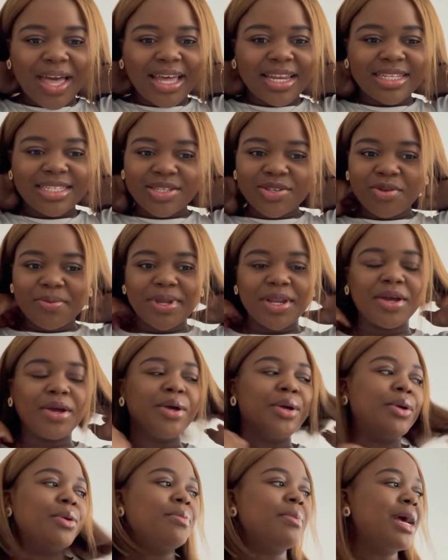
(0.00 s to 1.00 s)
i had a single bed at
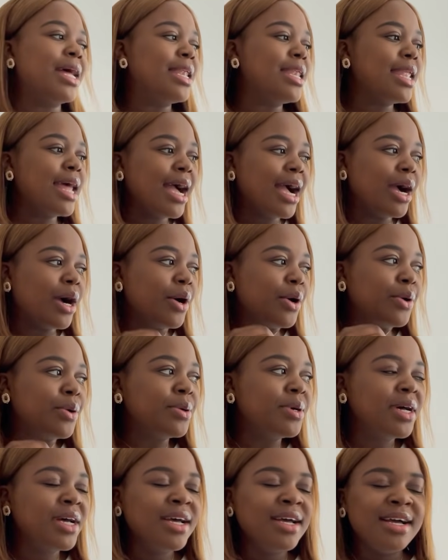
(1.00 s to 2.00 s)
home and
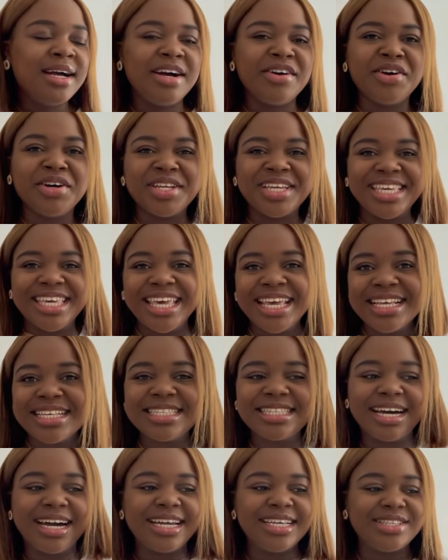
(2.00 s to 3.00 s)
now i've got a king
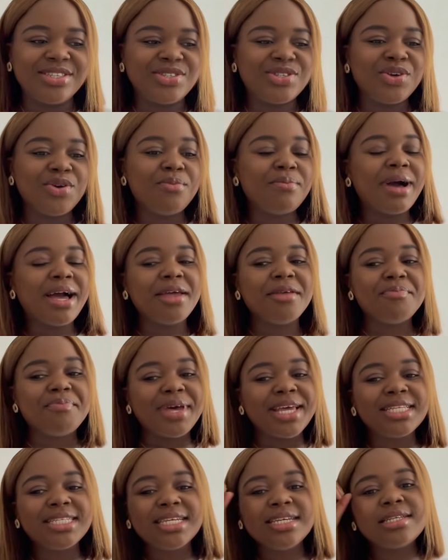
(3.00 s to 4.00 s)
size so my
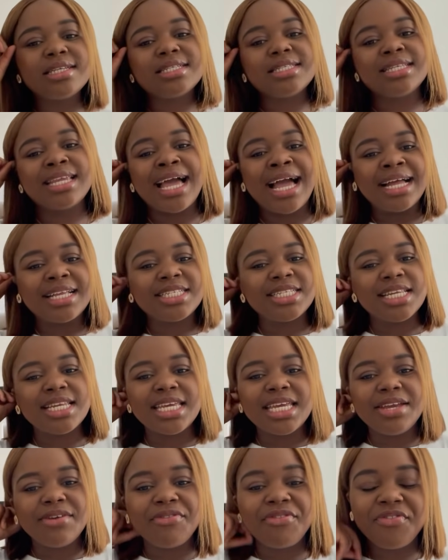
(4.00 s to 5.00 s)
bedding doesn't
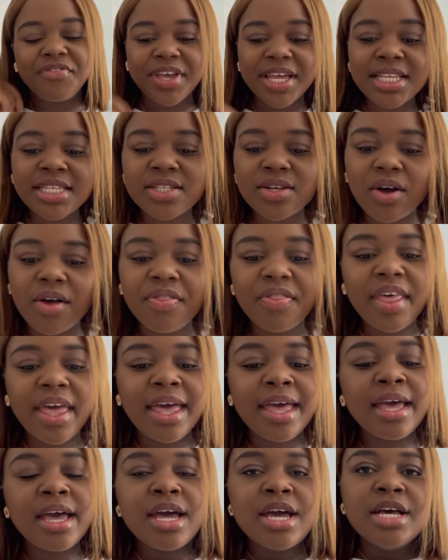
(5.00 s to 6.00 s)
actually fit on
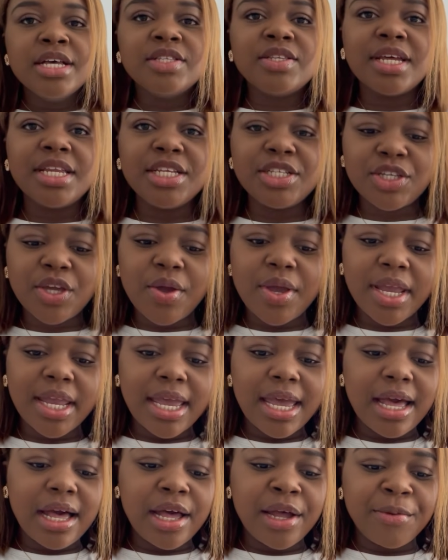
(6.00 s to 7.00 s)
there so i need to go and
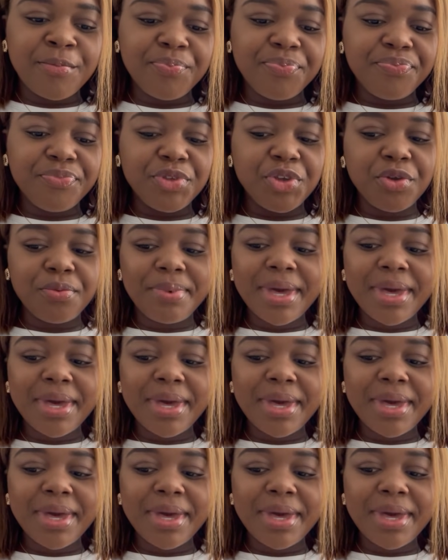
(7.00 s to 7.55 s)
get um new